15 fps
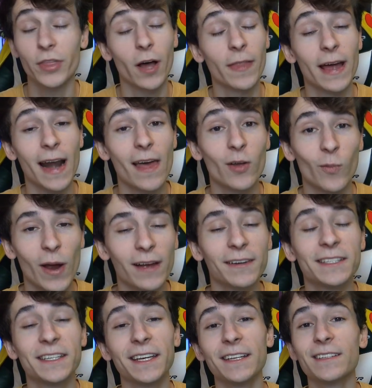all that out of the way,
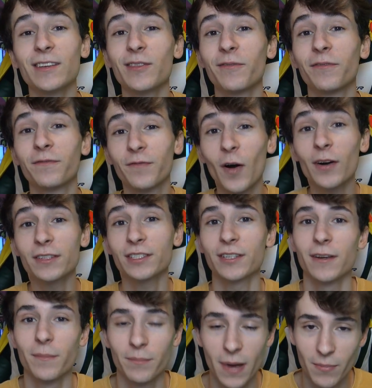let's get into the first
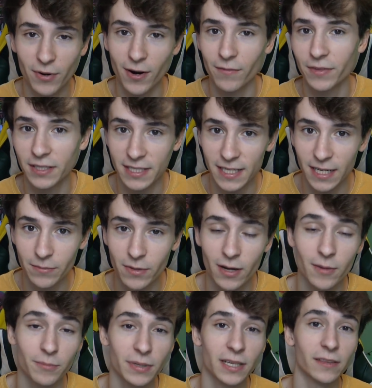member of the team,
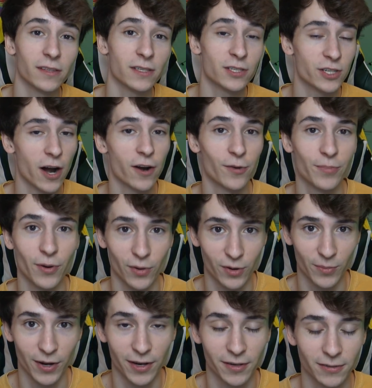being the starter
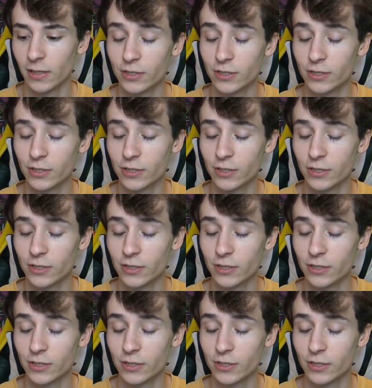Pokemon.